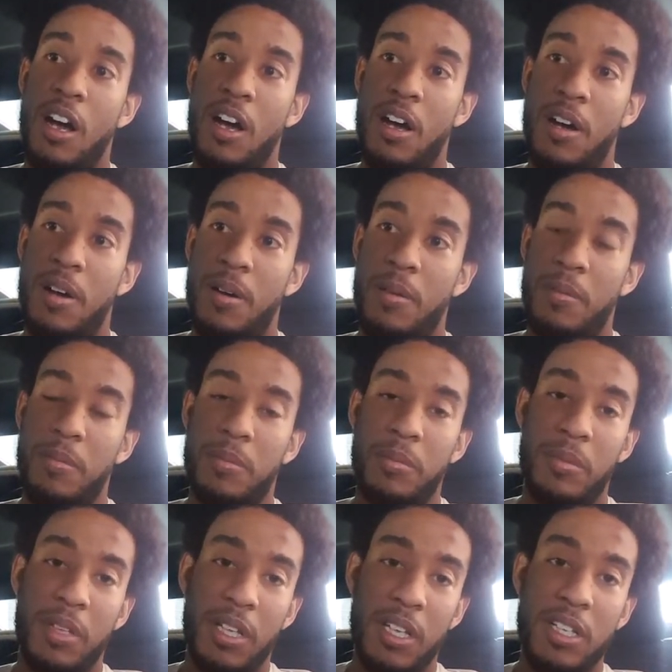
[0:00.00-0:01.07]
um,
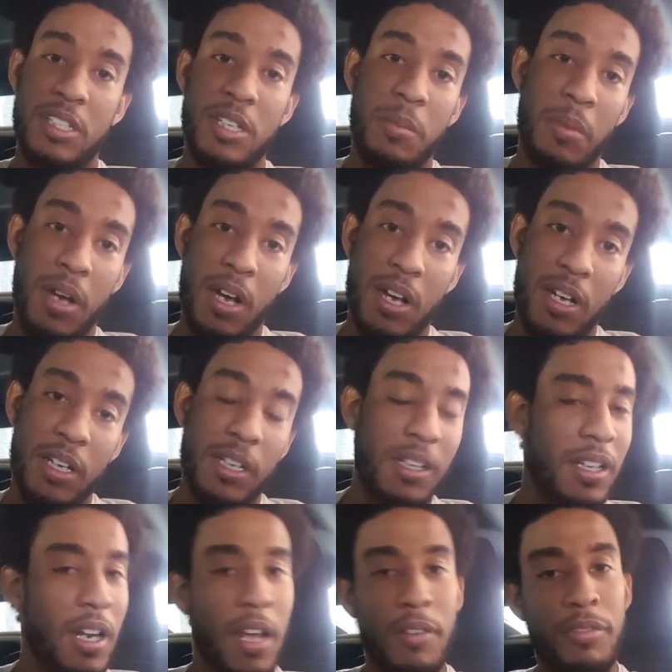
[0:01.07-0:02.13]
Easy Mod, and
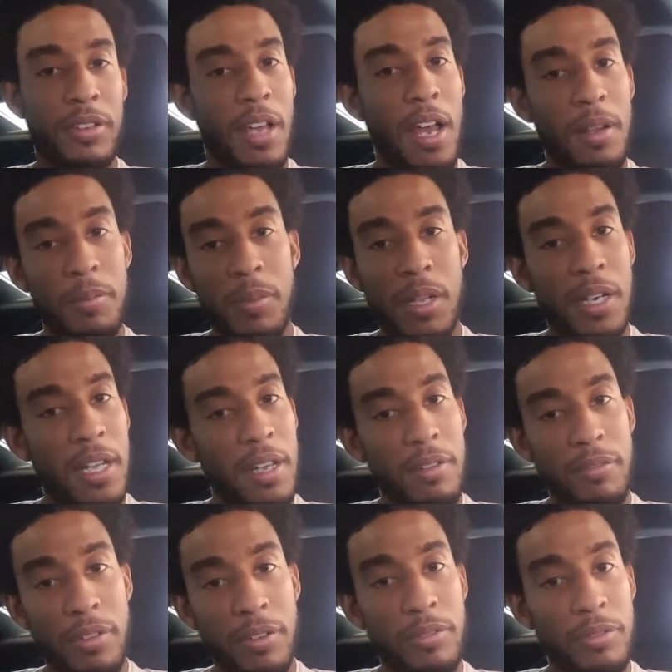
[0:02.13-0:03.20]
then I forgot my
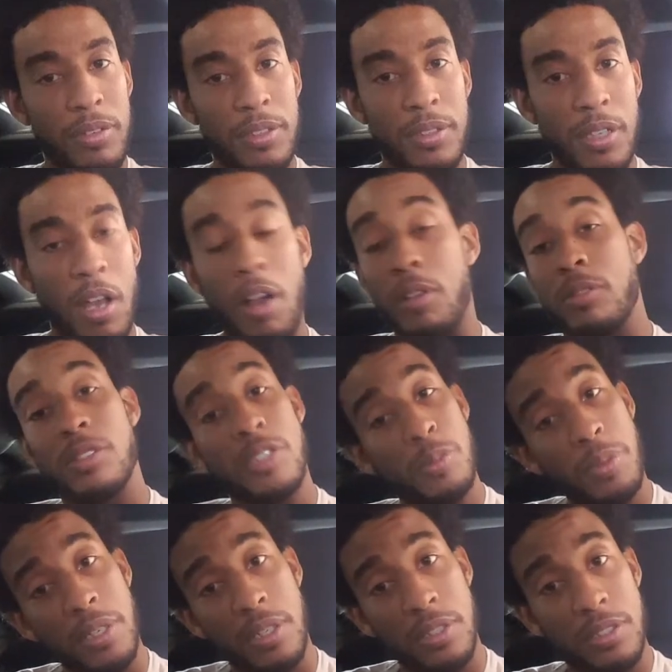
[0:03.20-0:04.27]
damn fifth one. Oh, the
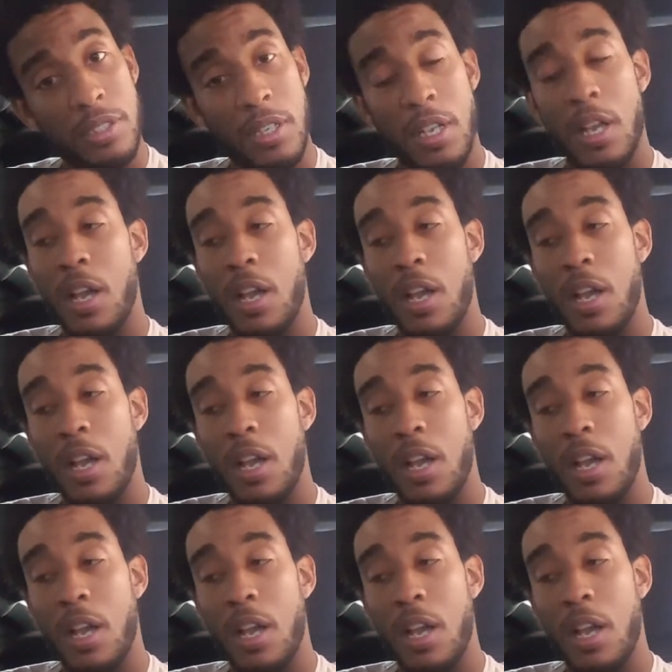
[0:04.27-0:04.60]
speakers.